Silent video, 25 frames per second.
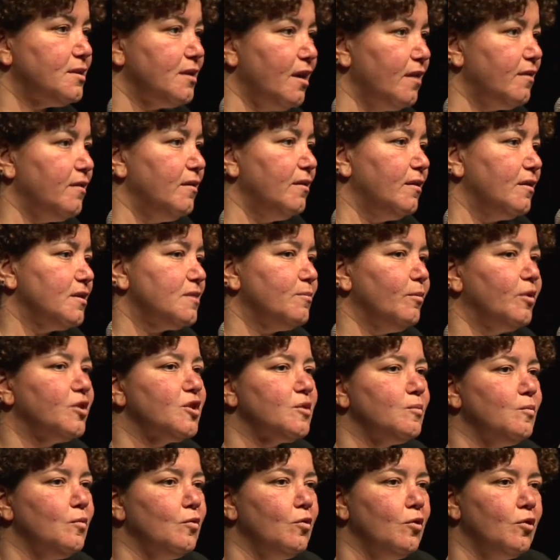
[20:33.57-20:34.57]
I think, is
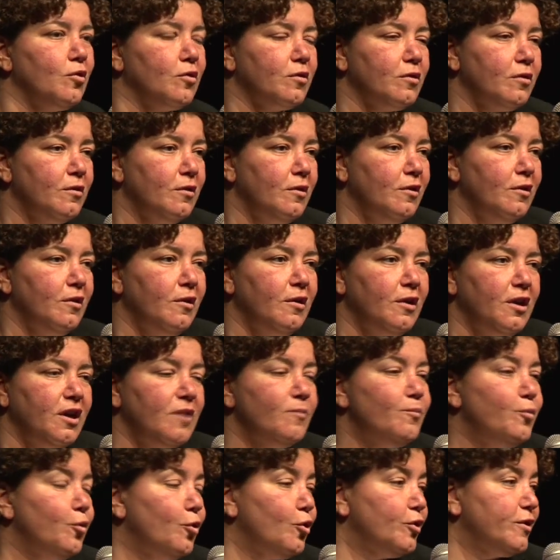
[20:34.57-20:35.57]
much more
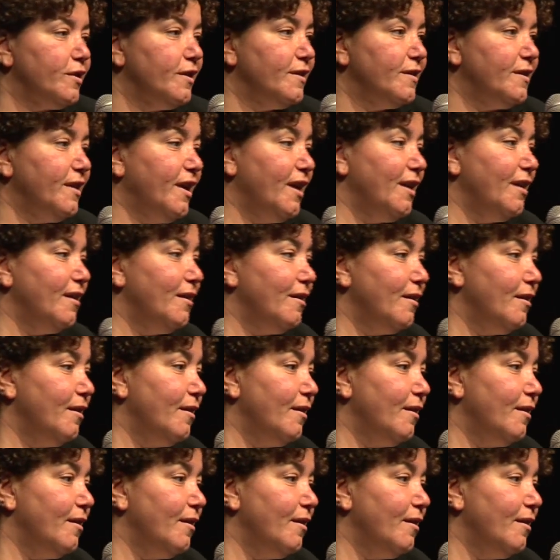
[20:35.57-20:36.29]
important than